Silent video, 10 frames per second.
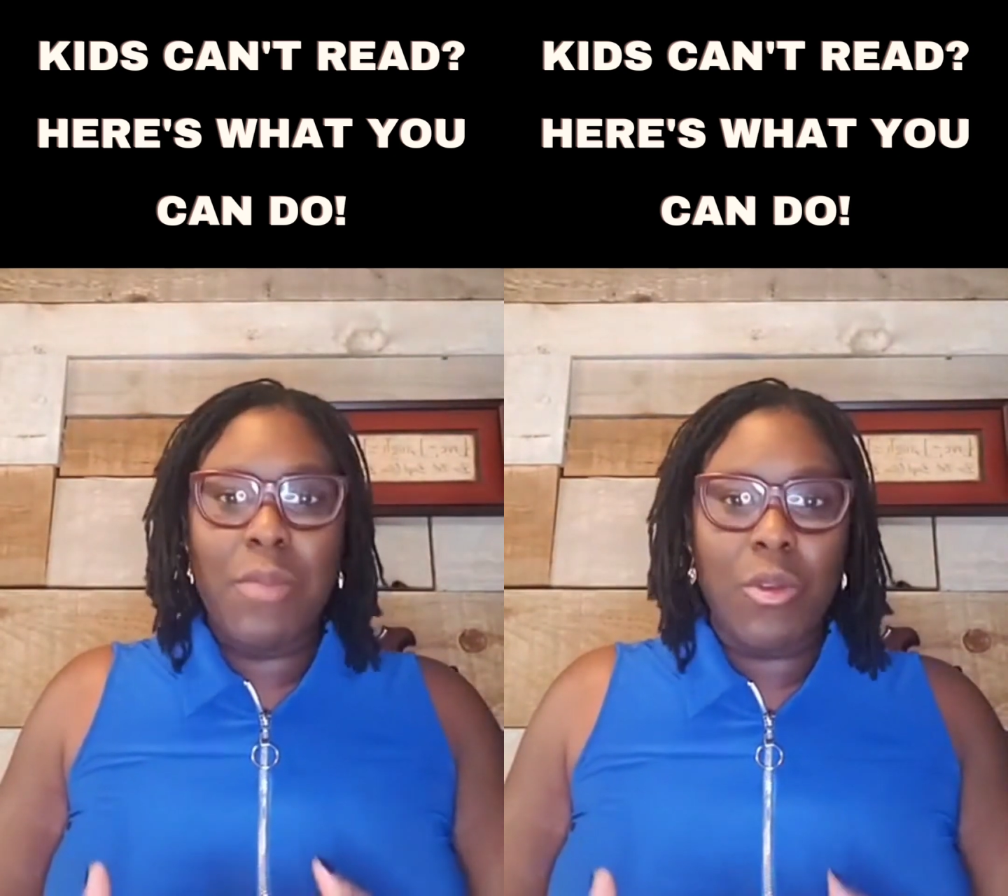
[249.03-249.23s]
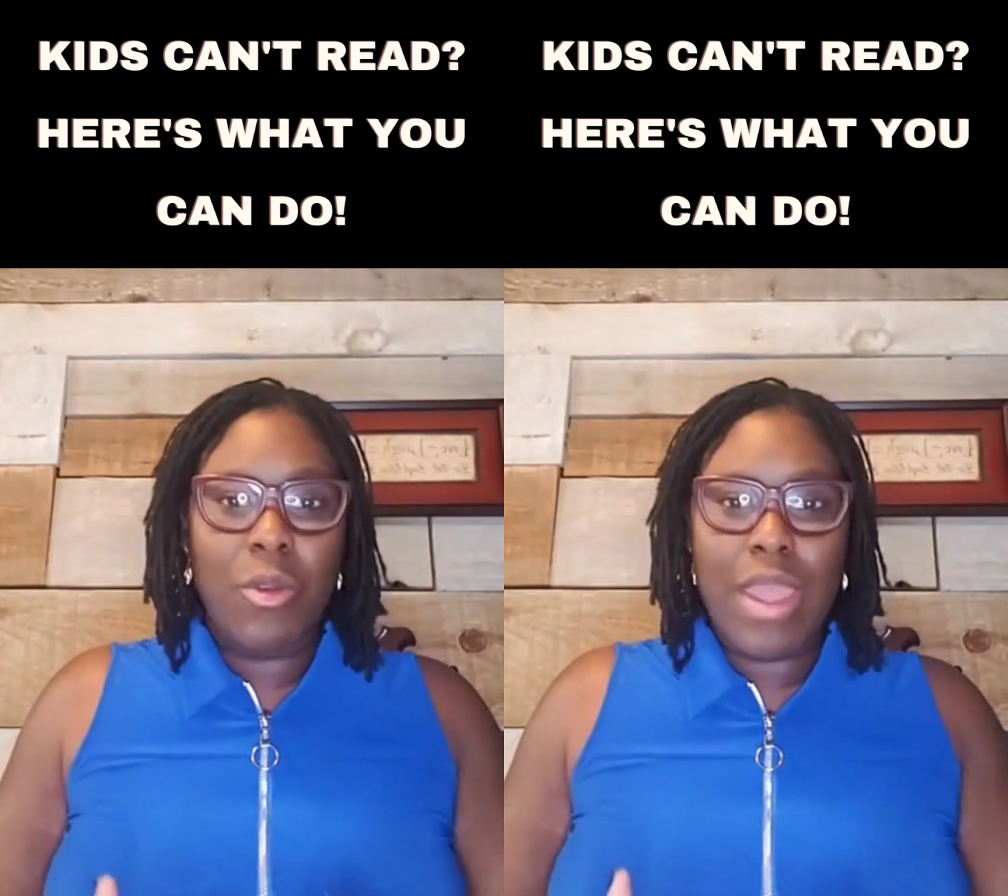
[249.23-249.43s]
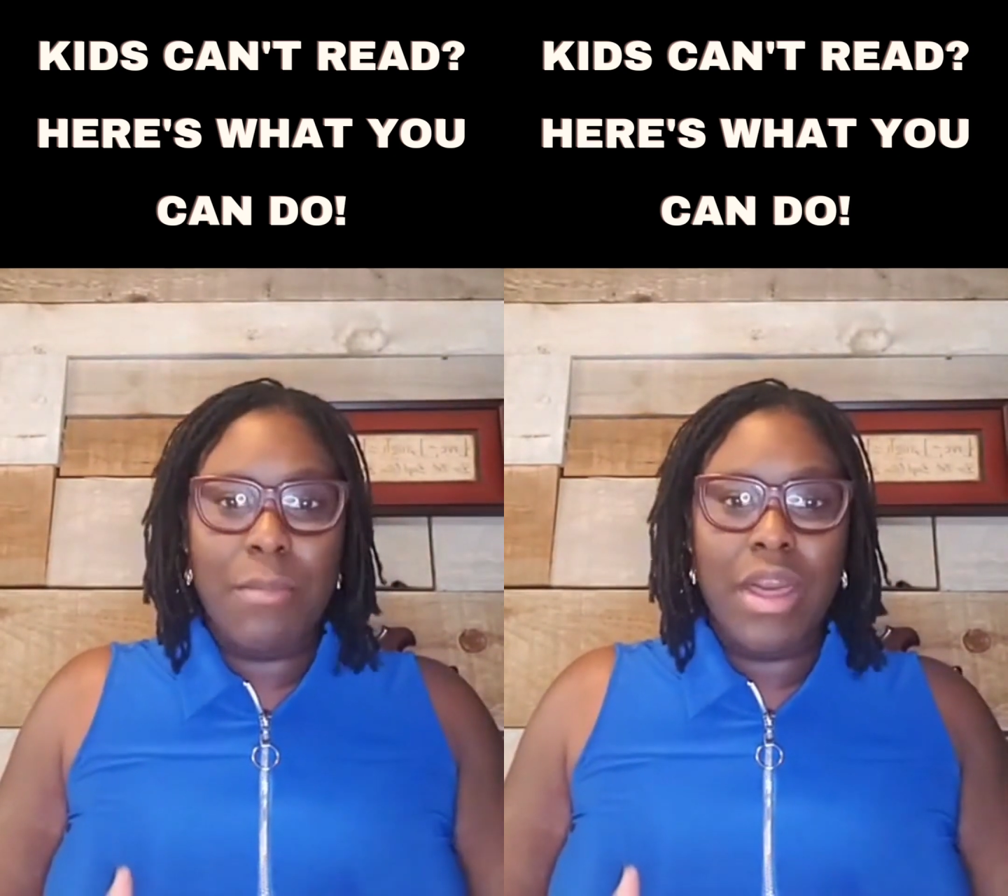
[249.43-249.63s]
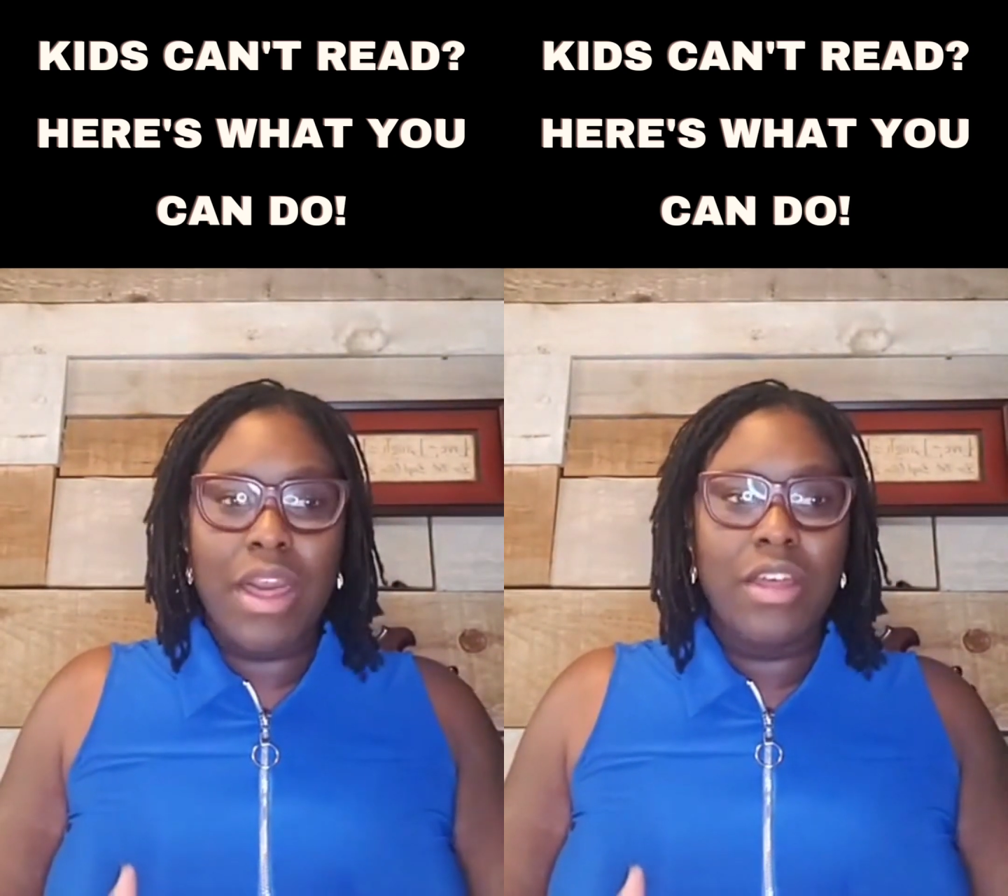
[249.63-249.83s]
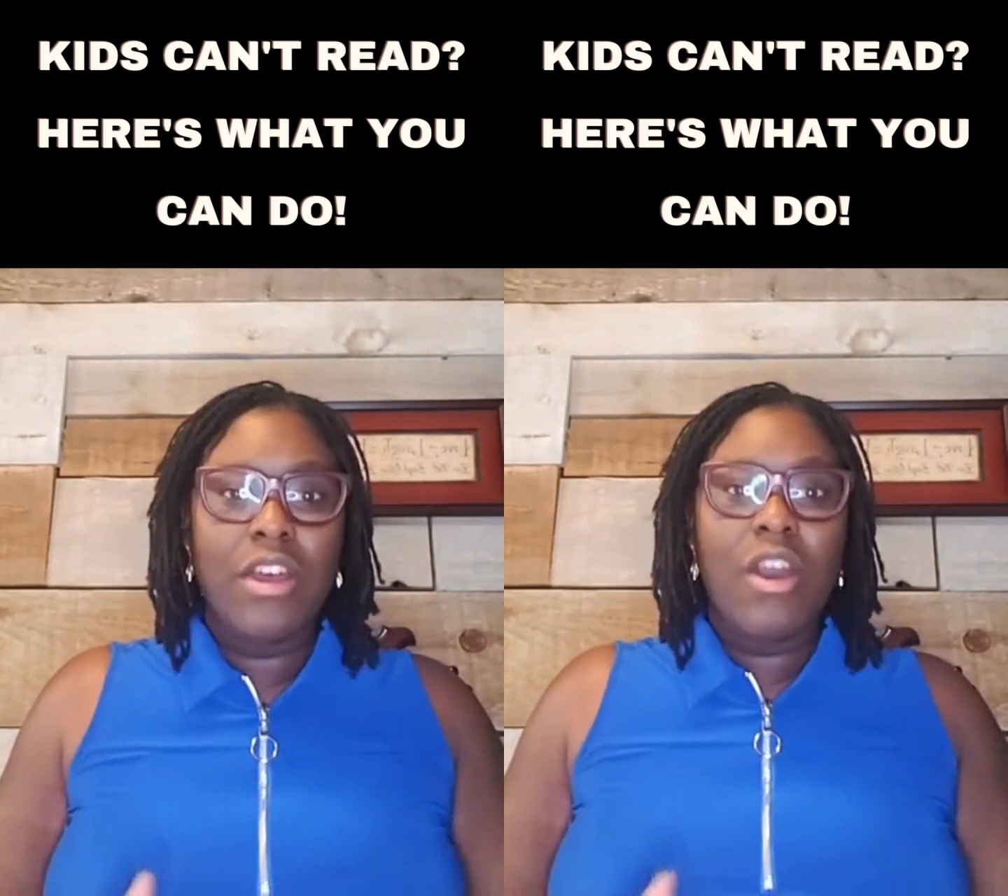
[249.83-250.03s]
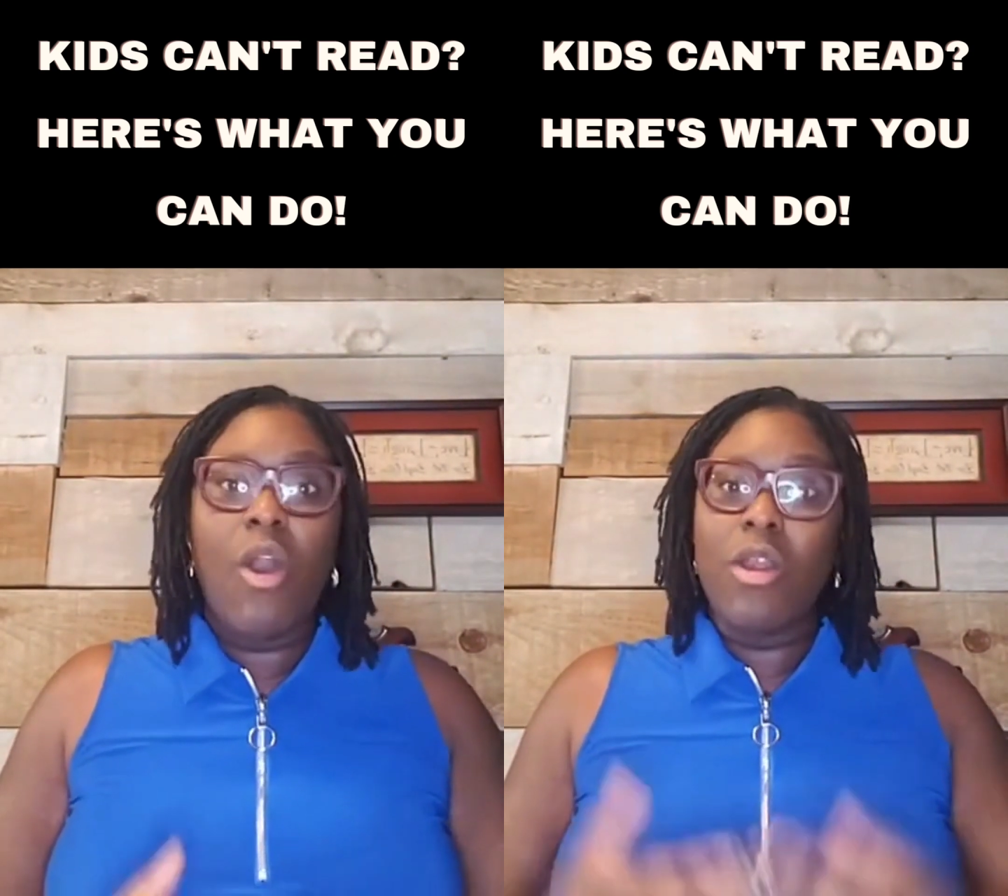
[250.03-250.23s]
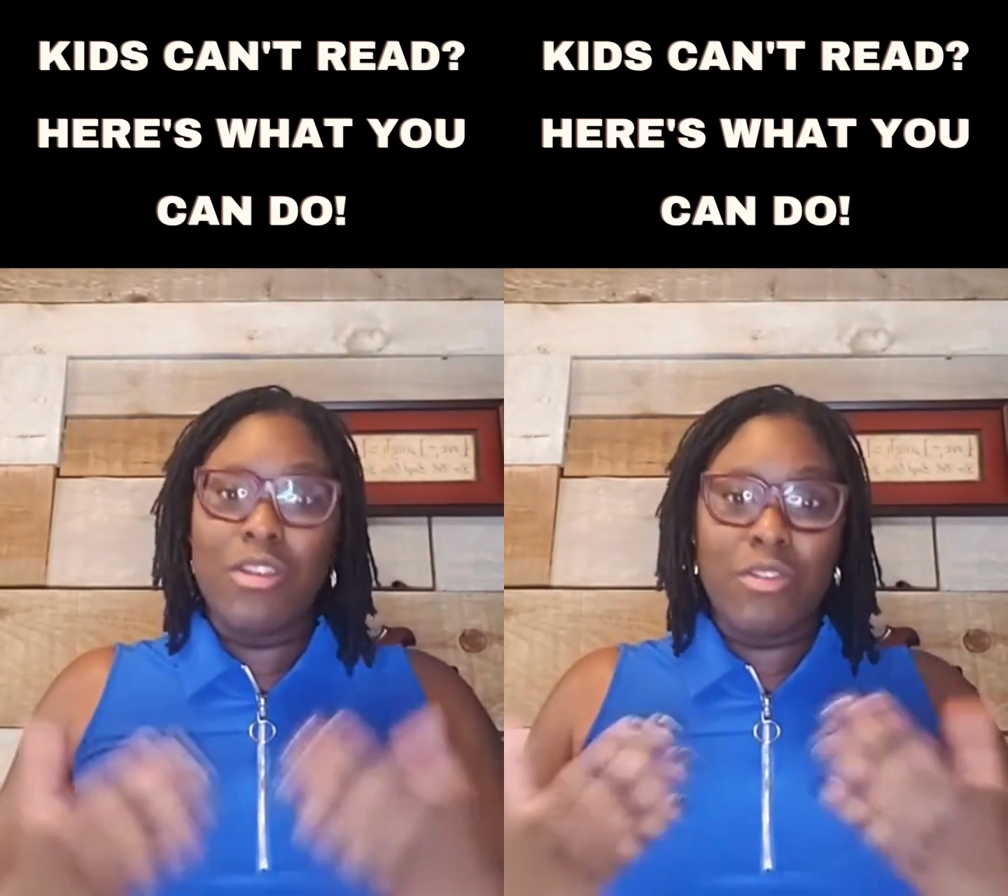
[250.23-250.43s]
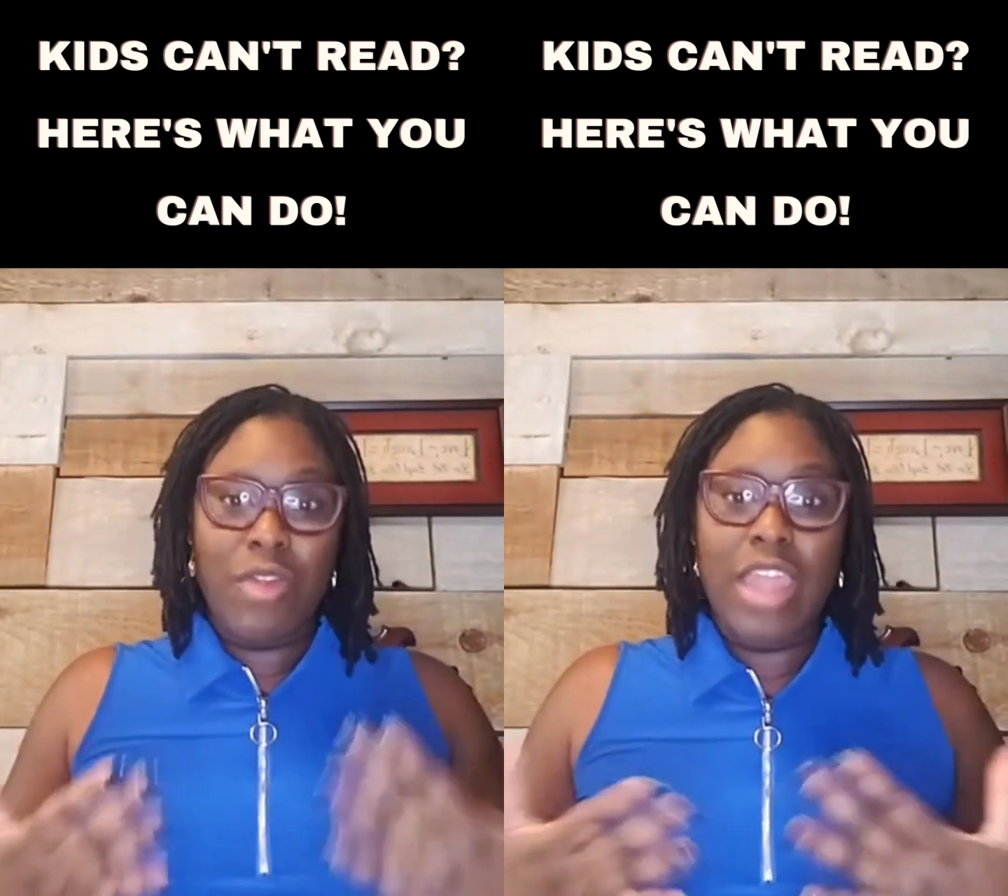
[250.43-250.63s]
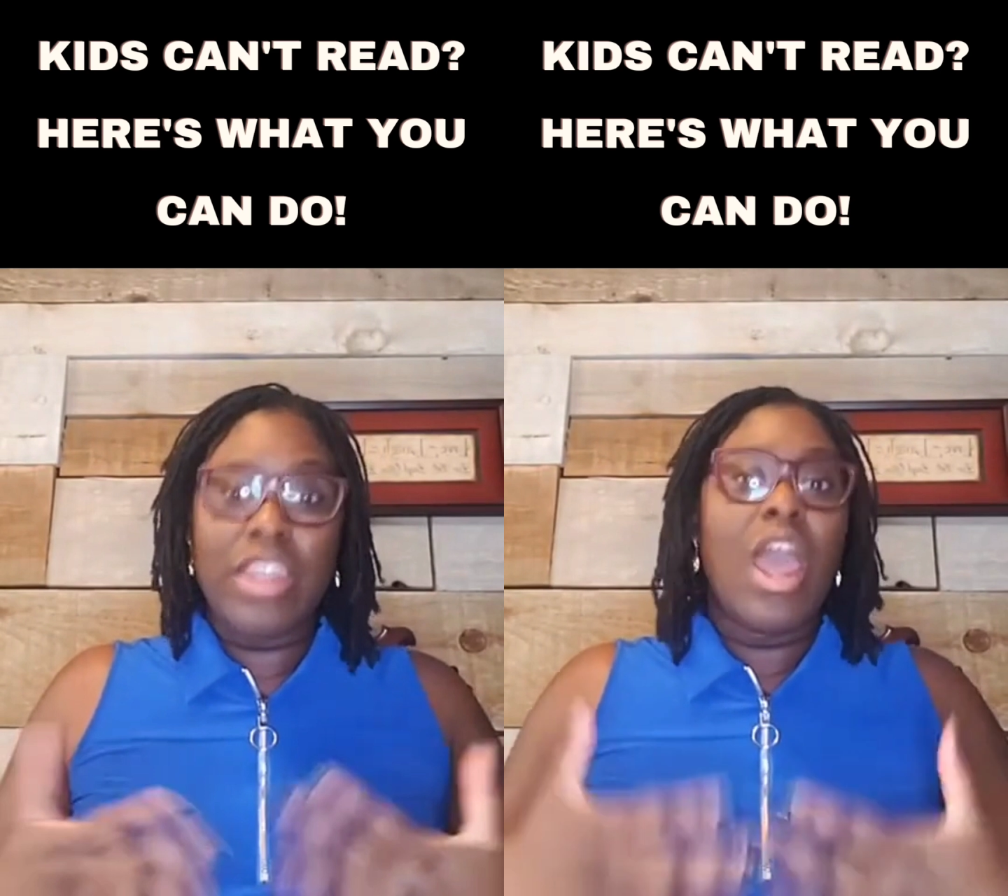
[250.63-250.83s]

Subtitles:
grandpa or a friend,